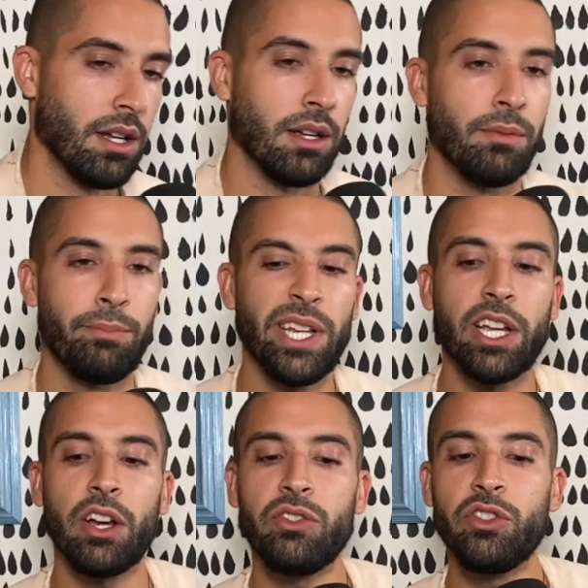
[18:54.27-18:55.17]
in the day.
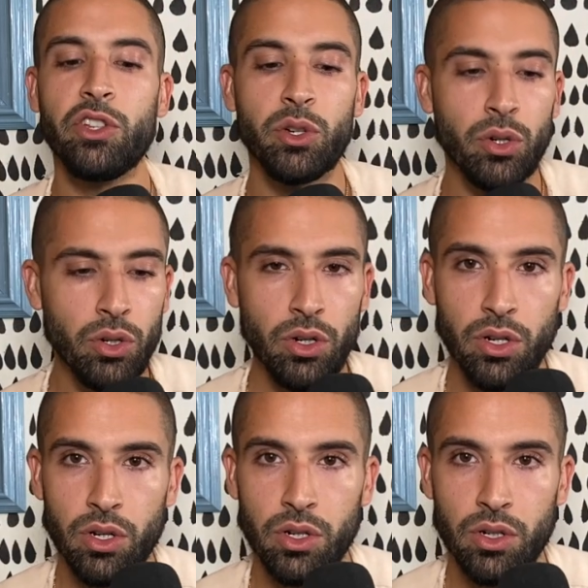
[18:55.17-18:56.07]
because you
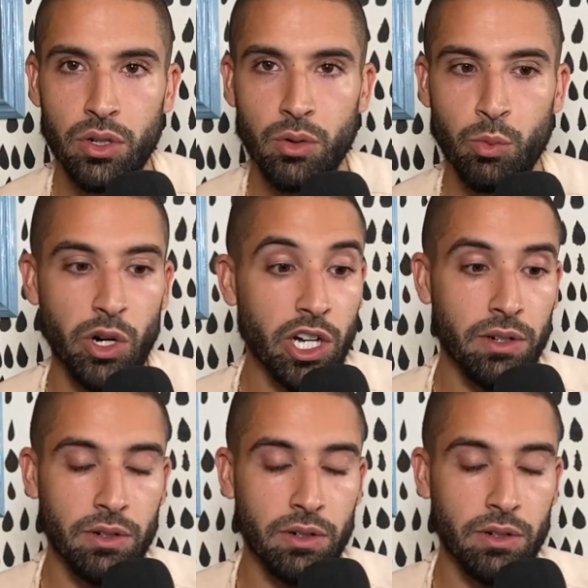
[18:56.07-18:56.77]
were